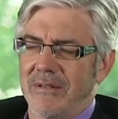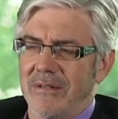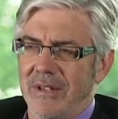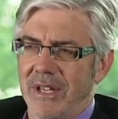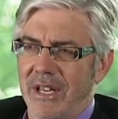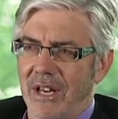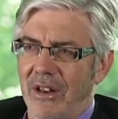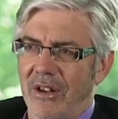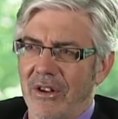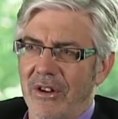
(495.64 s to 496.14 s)

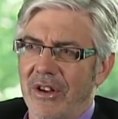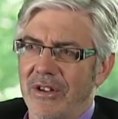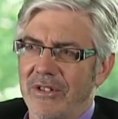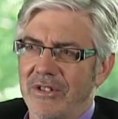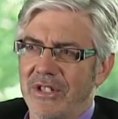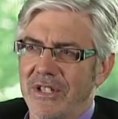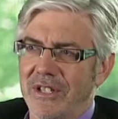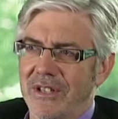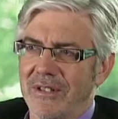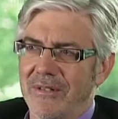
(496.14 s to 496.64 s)
let alone
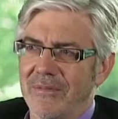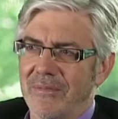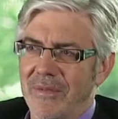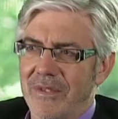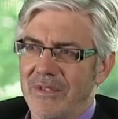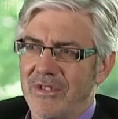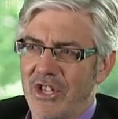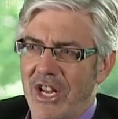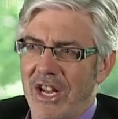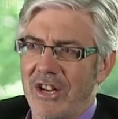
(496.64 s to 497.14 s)
hosting a
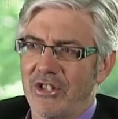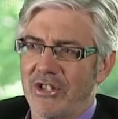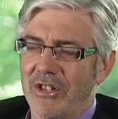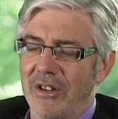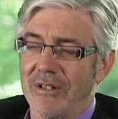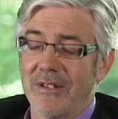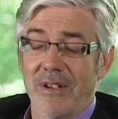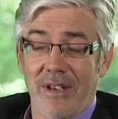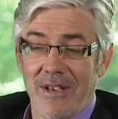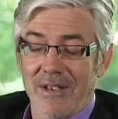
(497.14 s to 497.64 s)
chat
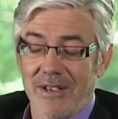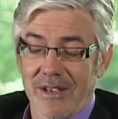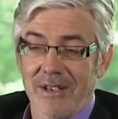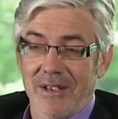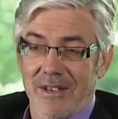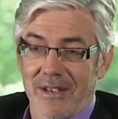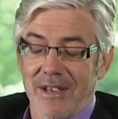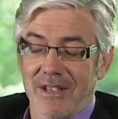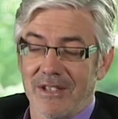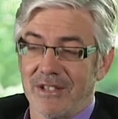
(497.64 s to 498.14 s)
show,
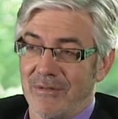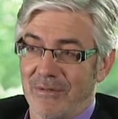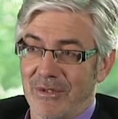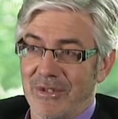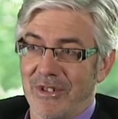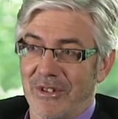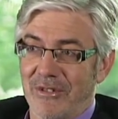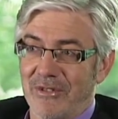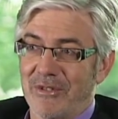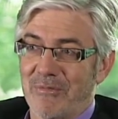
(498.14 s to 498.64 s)
as the
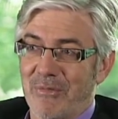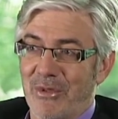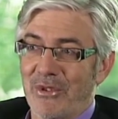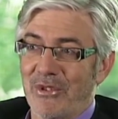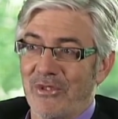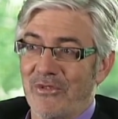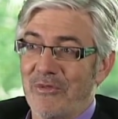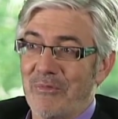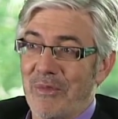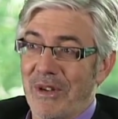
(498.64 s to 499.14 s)
results
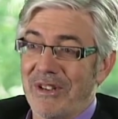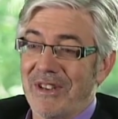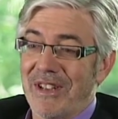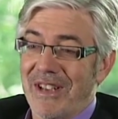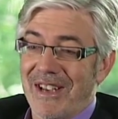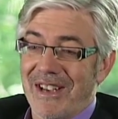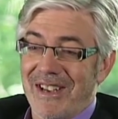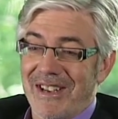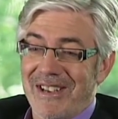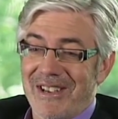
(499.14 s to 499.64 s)
proved. But,
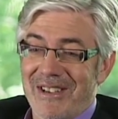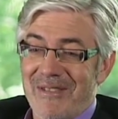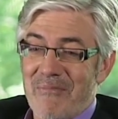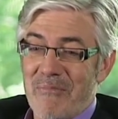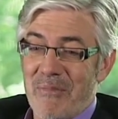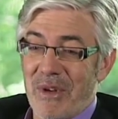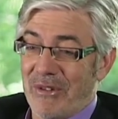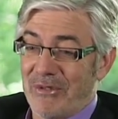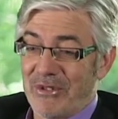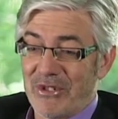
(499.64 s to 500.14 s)

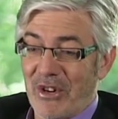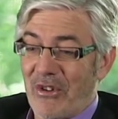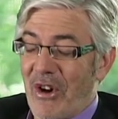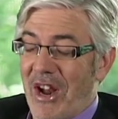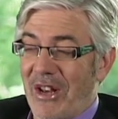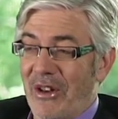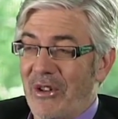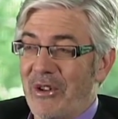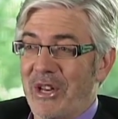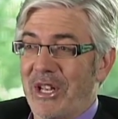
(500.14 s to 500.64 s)
but it was a
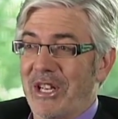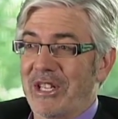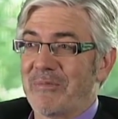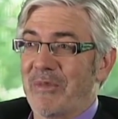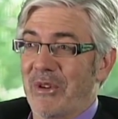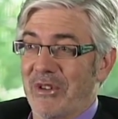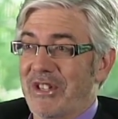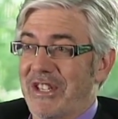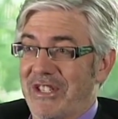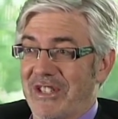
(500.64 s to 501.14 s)
great learning
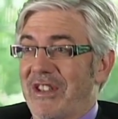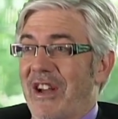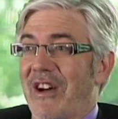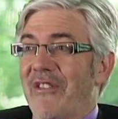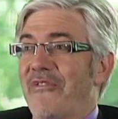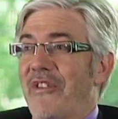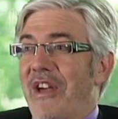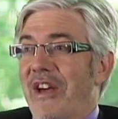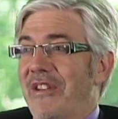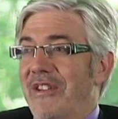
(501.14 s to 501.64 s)
experience. I, just, I
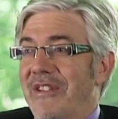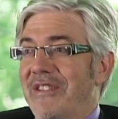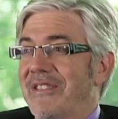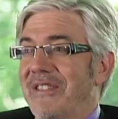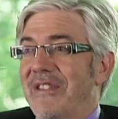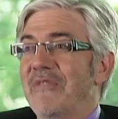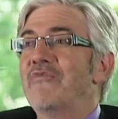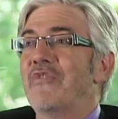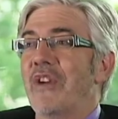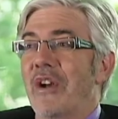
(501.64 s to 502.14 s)
found it
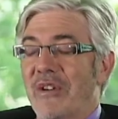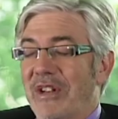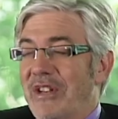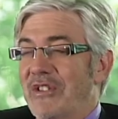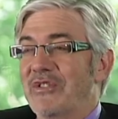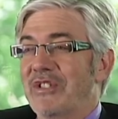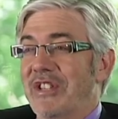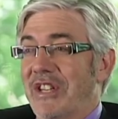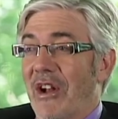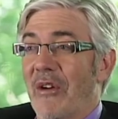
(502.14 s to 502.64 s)
very
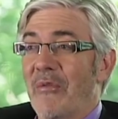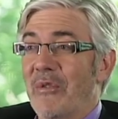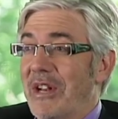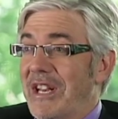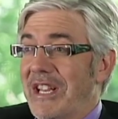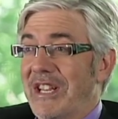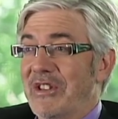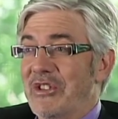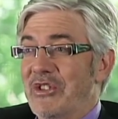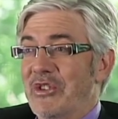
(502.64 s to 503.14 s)
interesting. I
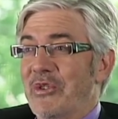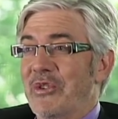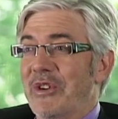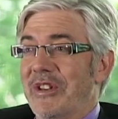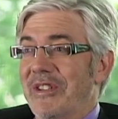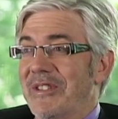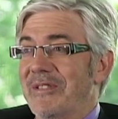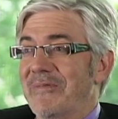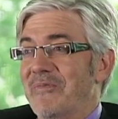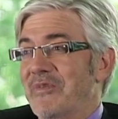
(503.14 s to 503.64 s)
really enjoyed
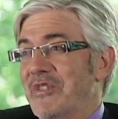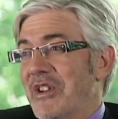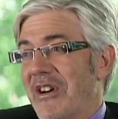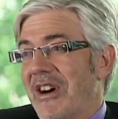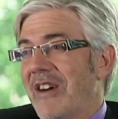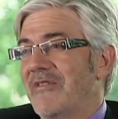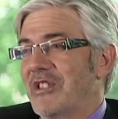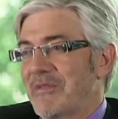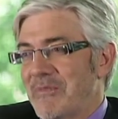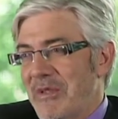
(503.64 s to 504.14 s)
it. So
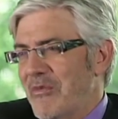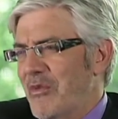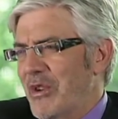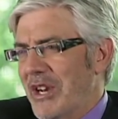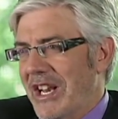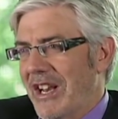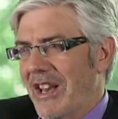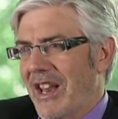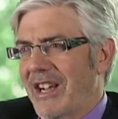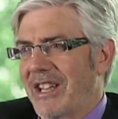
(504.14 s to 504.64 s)
I've just been
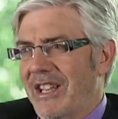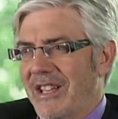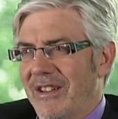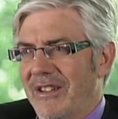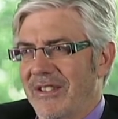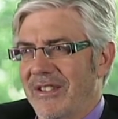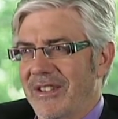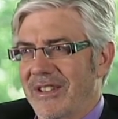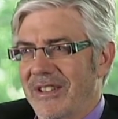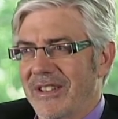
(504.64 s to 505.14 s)
really lucky, I
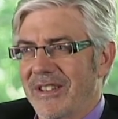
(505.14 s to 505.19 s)
think.